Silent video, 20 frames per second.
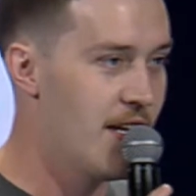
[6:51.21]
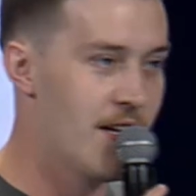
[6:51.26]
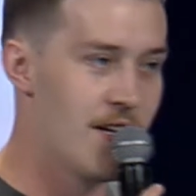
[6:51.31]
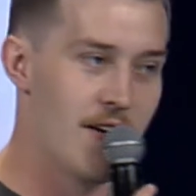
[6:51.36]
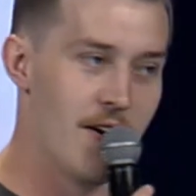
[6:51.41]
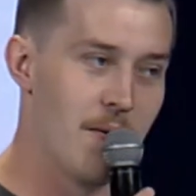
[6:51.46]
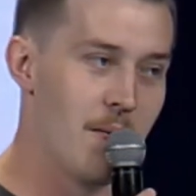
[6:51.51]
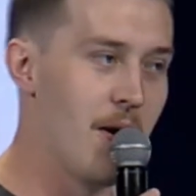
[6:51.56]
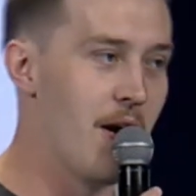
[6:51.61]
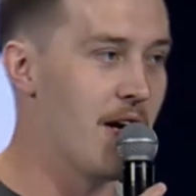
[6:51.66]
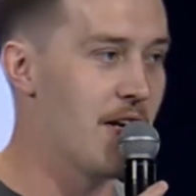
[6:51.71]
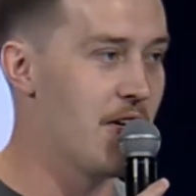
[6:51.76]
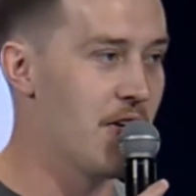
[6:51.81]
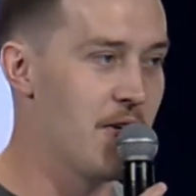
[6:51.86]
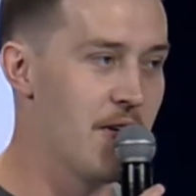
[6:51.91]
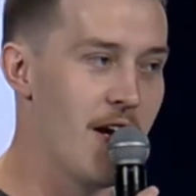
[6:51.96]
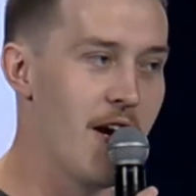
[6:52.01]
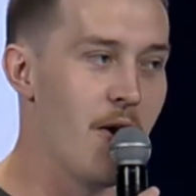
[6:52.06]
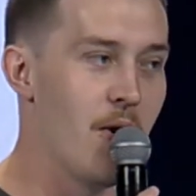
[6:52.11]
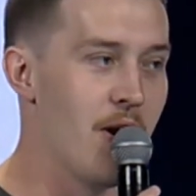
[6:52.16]
Come on, you
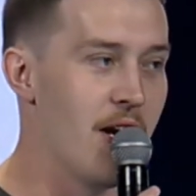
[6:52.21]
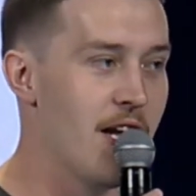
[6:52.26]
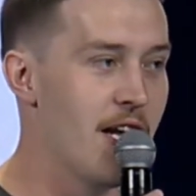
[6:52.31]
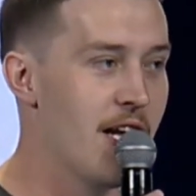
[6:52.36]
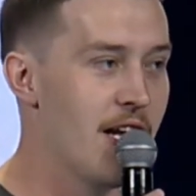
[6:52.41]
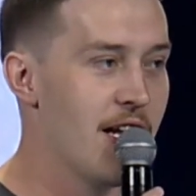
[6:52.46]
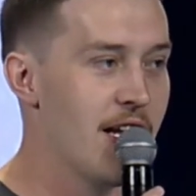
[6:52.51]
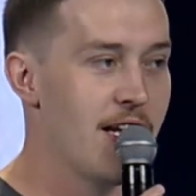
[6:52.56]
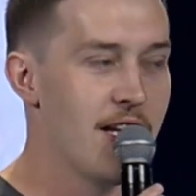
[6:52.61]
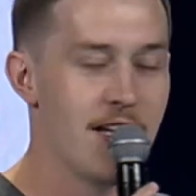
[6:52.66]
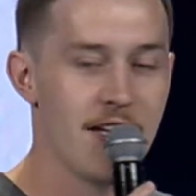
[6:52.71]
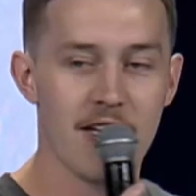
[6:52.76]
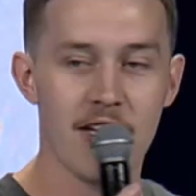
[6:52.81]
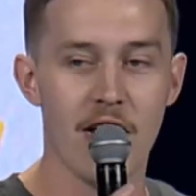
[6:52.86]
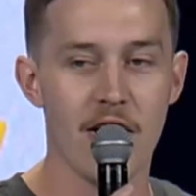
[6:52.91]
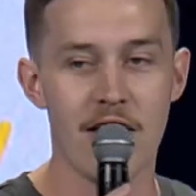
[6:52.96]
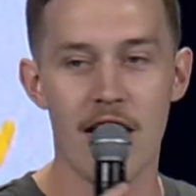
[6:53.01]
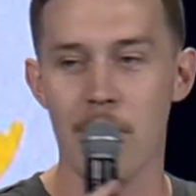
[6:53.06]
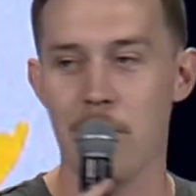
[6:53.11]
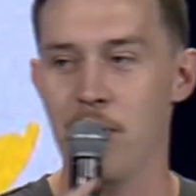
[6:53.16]
know it. You
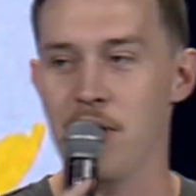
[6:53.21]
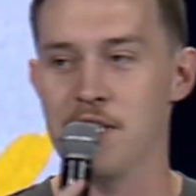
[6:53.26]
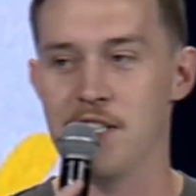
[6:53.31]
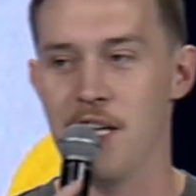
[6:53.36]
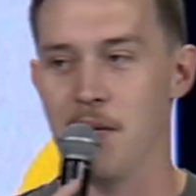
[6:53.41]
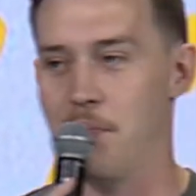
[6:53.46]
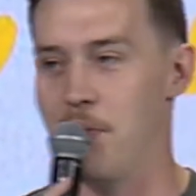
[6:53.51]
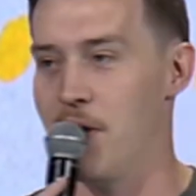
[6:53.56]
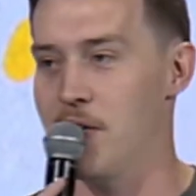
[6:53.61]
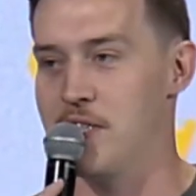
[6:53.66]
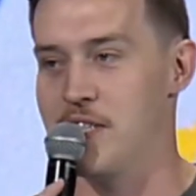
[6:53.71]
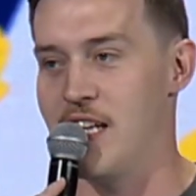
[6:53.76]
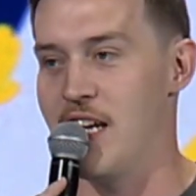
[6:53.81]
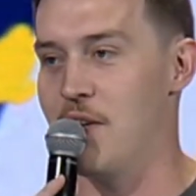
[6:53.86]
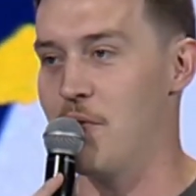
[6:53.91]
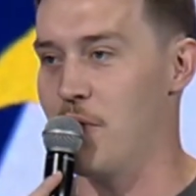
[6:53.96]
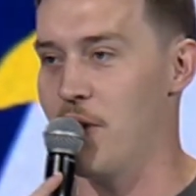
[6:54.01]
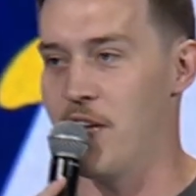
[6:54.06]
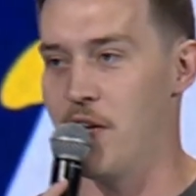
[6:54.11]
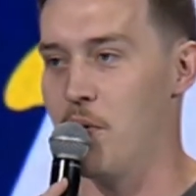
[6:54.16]
know that picture they posted
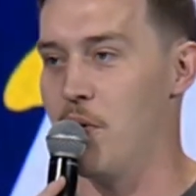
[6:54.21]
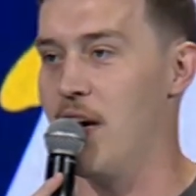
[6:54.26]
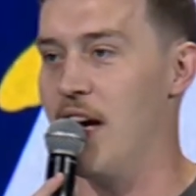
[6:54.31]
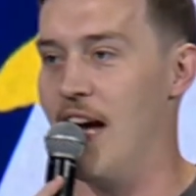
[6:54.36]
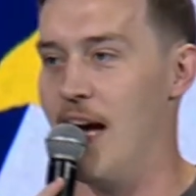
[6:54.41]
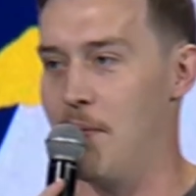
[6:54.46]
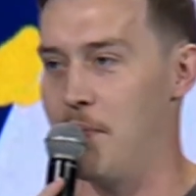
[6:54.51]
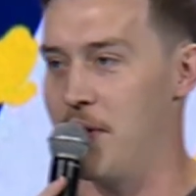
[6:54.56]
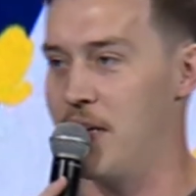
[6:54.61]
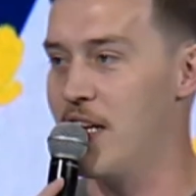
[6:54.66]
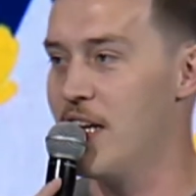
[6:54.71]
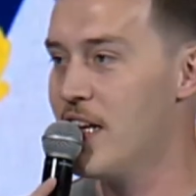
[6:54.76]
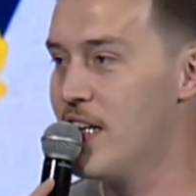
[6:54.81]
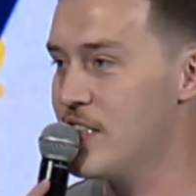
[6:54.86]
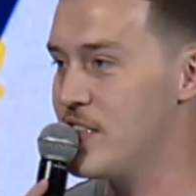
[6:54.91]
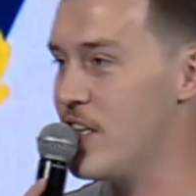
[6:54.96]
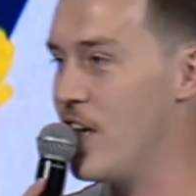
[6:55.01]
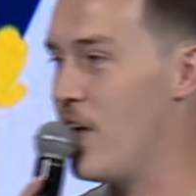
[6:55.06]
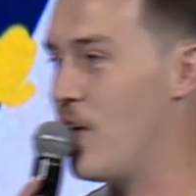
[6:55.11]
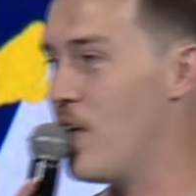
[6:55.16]
ain't really what happened.
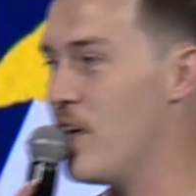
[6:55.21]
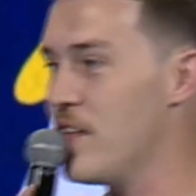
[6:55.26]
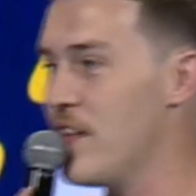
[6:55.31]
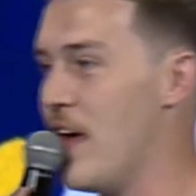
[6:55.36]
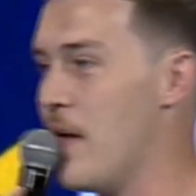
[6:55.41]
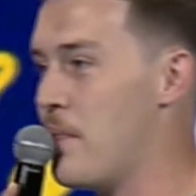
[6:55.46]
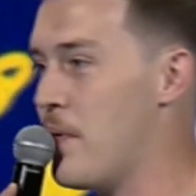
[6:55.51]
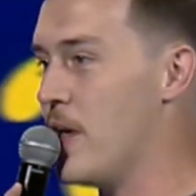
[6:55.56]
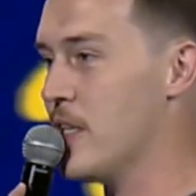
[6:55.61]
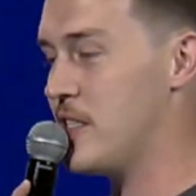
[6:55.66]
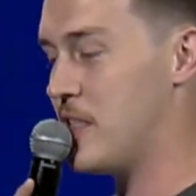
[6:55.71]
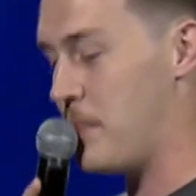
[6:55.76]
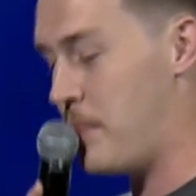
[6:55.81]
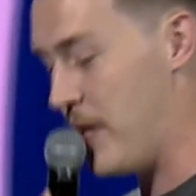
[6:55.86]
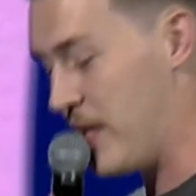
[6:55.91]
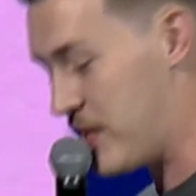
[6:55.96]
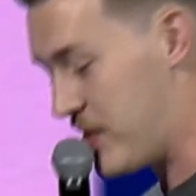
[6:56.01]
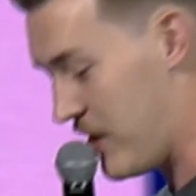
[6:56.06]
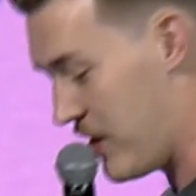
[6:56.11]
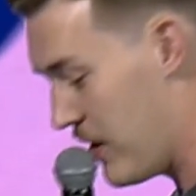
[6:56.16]
So they post the
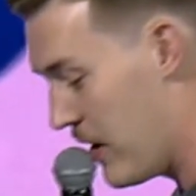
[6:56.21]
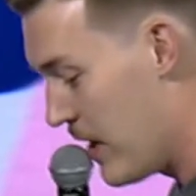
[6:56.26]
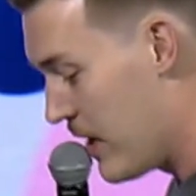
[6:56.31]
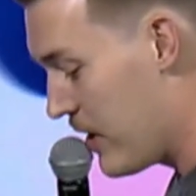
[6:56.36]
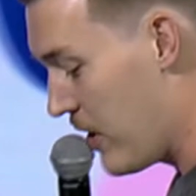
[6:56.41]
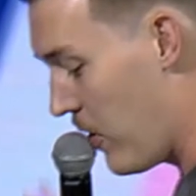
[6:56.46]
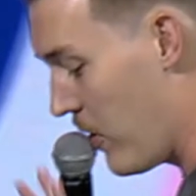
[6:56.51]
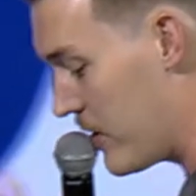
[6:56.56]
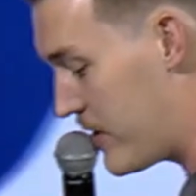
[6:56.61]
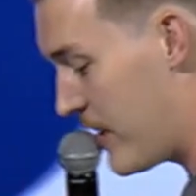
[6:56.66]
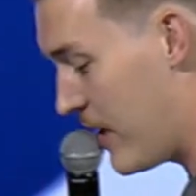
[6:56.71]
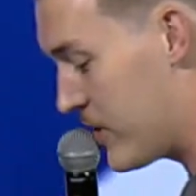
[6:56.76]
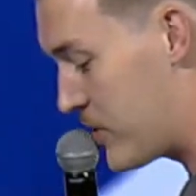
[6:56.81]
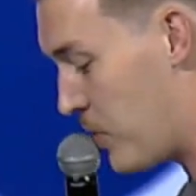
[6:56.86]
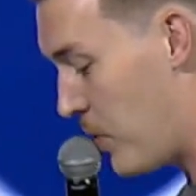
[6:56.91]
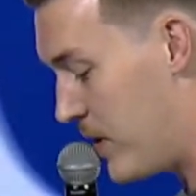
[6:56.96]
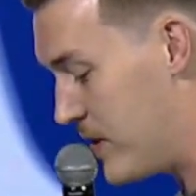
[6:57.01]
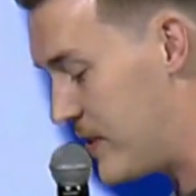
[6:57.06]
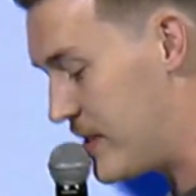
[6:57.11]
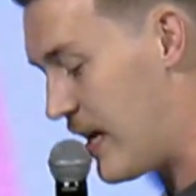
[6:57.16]
picture, it only tells
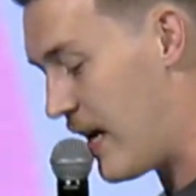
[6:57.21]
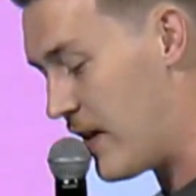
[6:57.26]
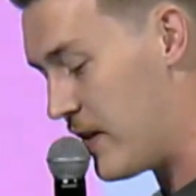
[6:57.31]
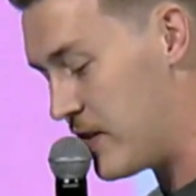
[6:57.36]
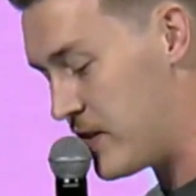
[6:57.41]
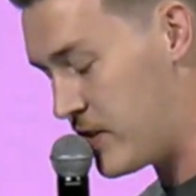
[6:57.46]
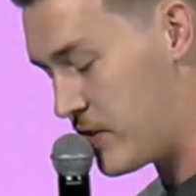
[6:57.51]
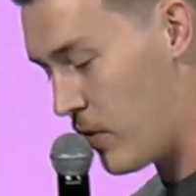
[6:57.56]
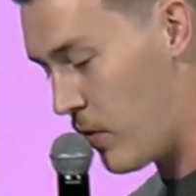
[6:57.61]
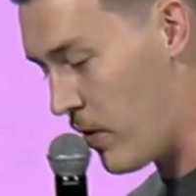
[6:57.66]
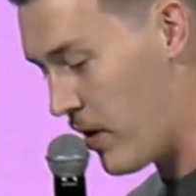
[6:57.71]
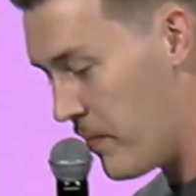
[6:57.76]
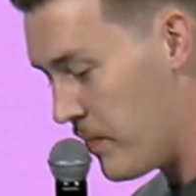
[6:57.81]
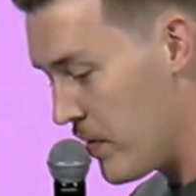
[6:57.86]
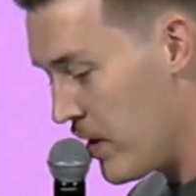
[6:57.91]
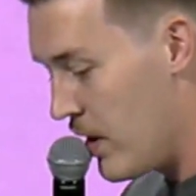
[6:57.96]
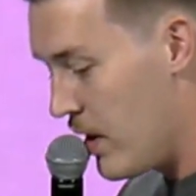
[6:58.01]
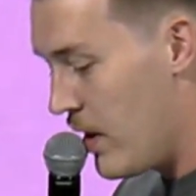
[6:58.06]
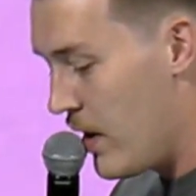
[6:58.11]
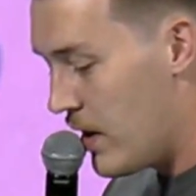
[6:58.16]
one side of the story.
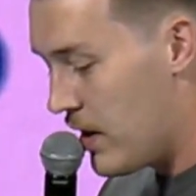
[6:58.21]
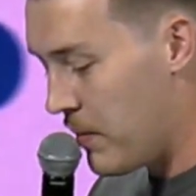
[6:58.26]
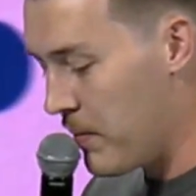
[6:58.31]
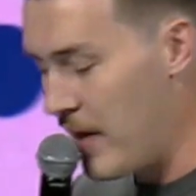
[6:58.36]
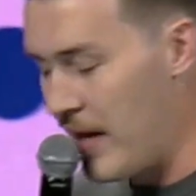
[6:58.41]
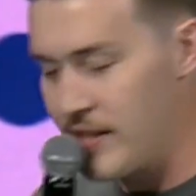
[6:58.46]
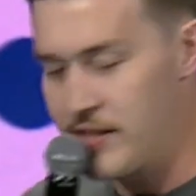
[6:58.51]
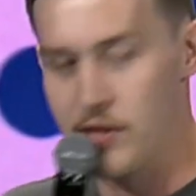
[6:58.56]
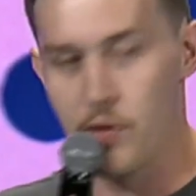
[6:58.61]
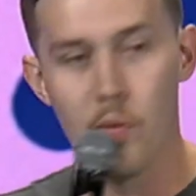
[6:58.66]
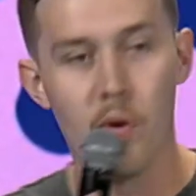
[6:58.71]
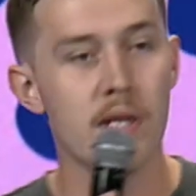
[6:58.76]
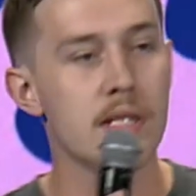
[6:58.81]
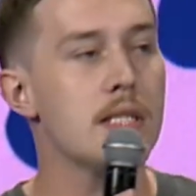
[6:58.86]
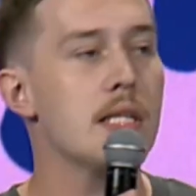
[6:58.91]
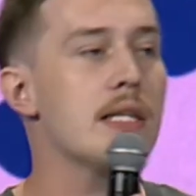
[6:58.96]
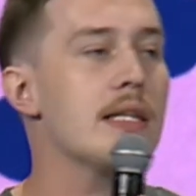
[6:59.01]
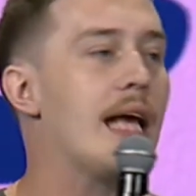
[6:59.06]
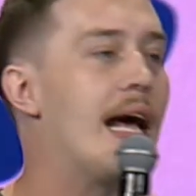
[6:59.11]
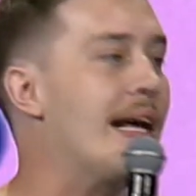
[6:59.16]
Let me ask you, when
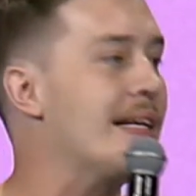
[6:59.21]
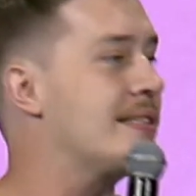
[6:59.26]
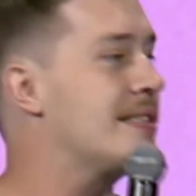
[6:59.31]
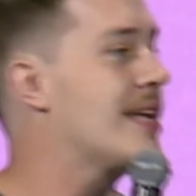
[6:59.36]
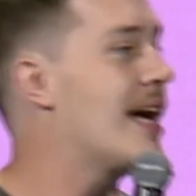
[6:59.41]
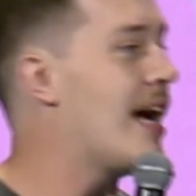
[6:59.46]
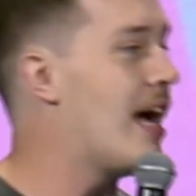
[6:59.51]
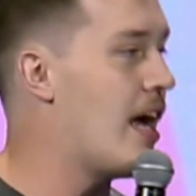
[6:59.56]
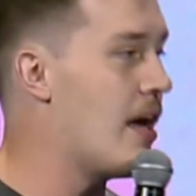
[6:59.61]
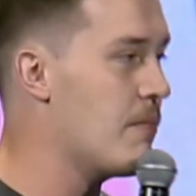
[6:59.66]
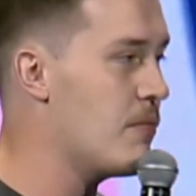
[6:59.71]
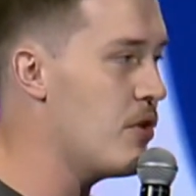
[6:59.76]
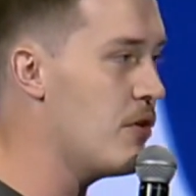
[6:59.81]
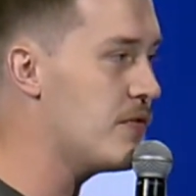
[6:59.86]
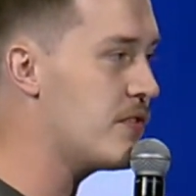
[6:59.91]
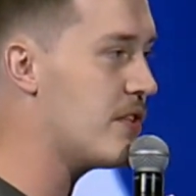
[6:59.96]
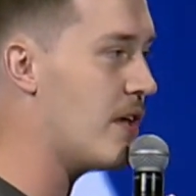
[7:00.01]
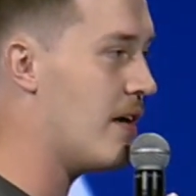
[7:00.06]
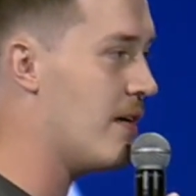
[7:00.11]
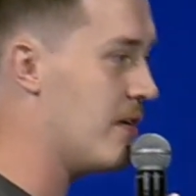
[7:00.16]
is the last time
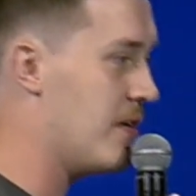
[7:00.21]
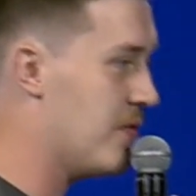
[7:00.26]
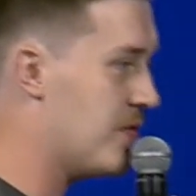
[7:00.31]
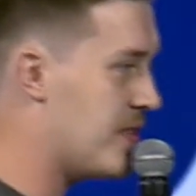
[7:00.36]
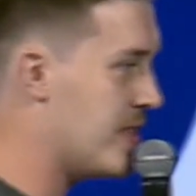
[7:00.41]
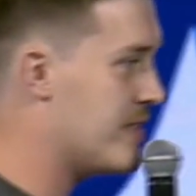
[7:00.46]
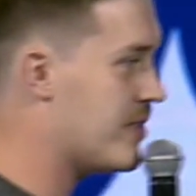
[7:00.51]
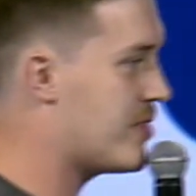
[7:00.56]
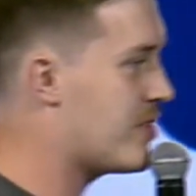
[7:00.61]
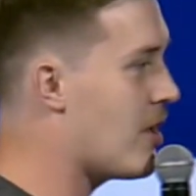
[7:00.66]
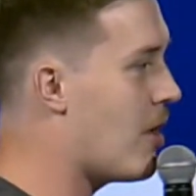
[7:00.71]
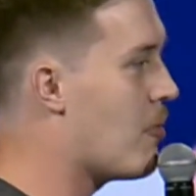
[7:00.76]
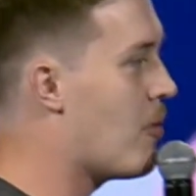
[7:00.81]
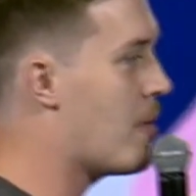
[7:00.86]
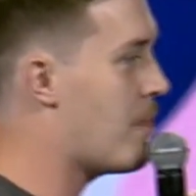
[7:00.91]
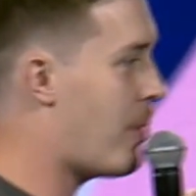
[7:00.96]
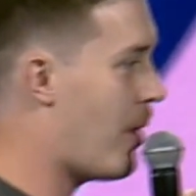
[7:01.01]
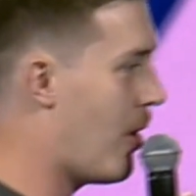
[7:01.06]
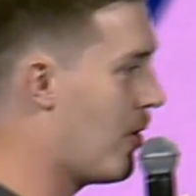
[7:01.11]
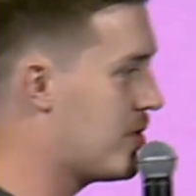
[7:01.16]
you saw you've seen
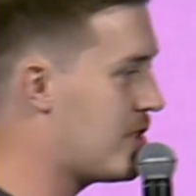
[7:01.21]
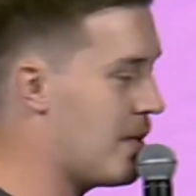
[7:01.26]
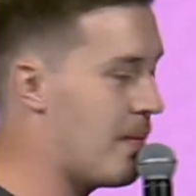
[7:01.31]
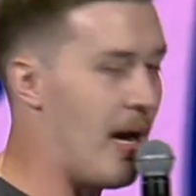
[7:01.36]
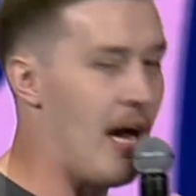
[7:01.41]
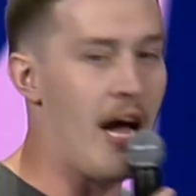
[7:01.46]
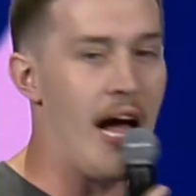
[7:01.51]
someone post about